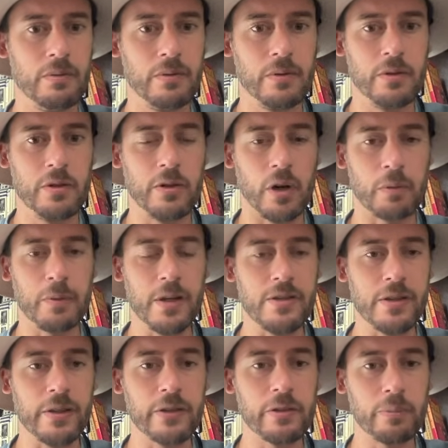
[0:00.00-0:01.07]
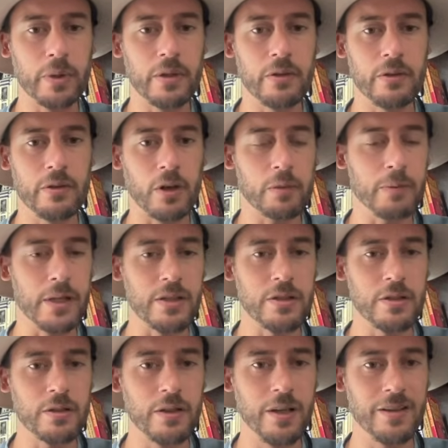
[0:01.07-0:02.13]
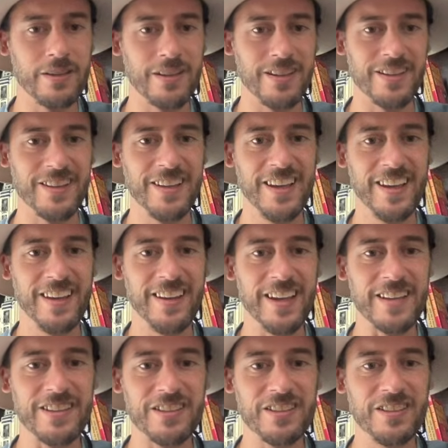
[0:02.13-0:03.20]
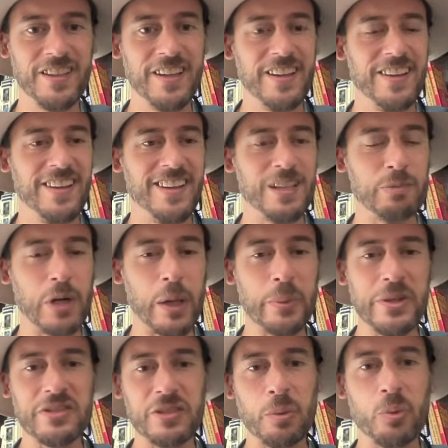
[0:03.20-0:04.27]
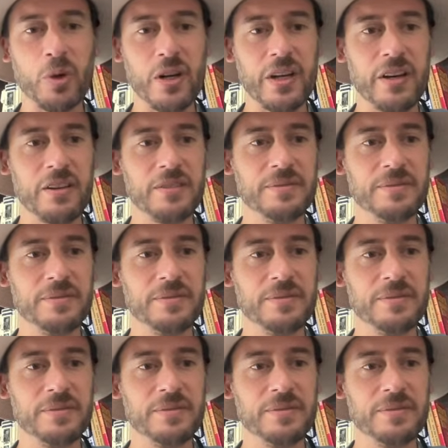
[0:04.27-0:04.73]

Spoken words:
Dark Mage is, but Dark Mage, it is probably somewhere here.